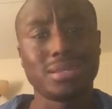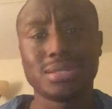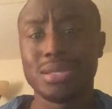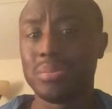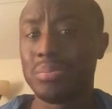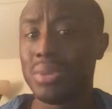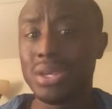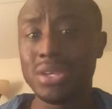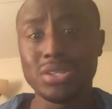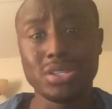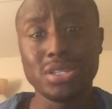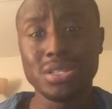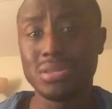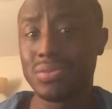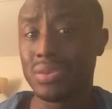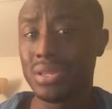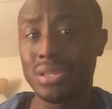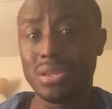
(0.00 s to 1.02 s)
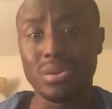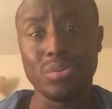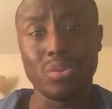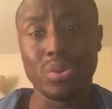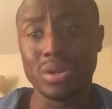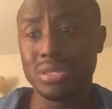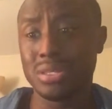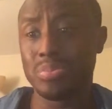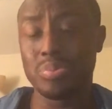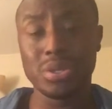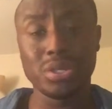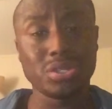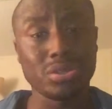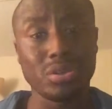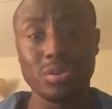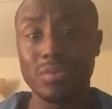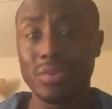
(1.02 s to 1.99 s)
to me, she's really the worst
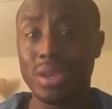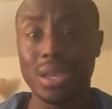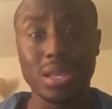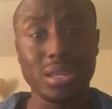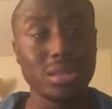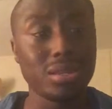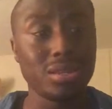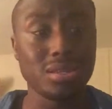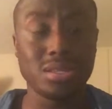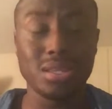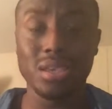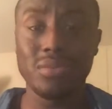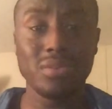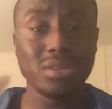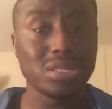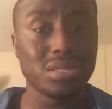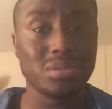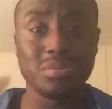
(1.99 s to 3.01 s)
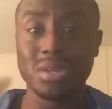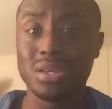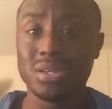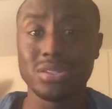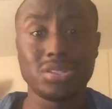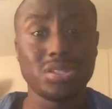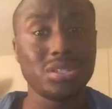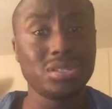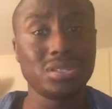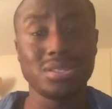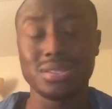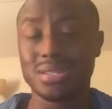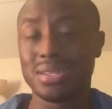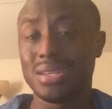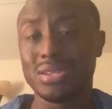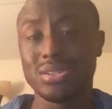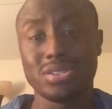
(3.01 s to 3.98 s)
bitch on reality TV to me because she
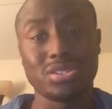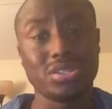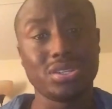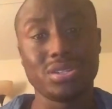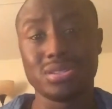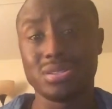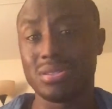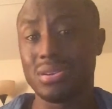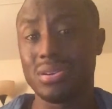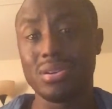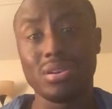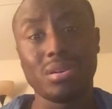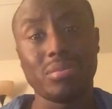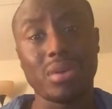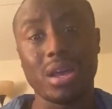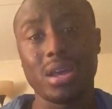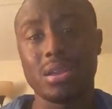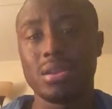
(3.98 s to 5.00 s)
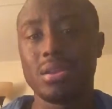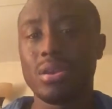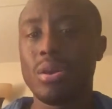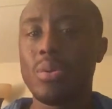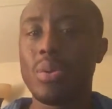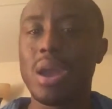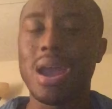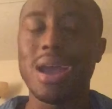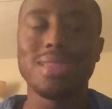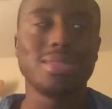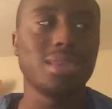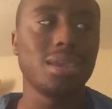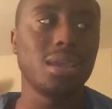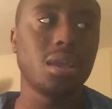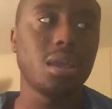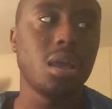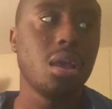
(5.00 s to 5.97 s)
just gets shit stirred up out of nowhere. I
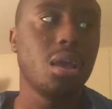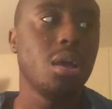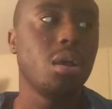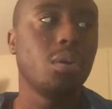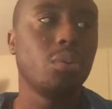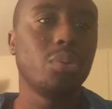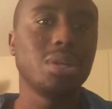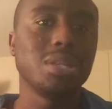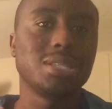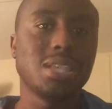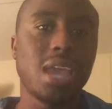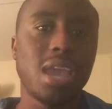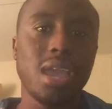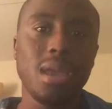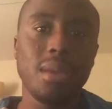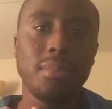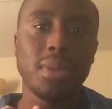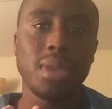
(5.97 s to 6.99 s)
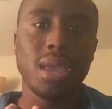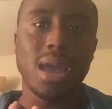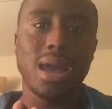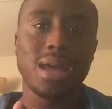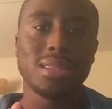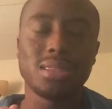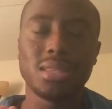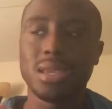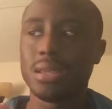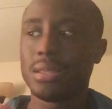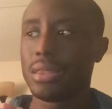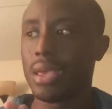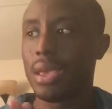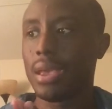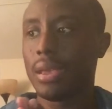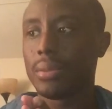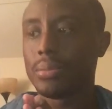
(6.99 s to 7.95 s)
think with Tami, I think
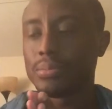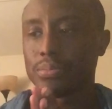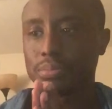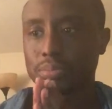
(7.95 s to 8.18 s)
that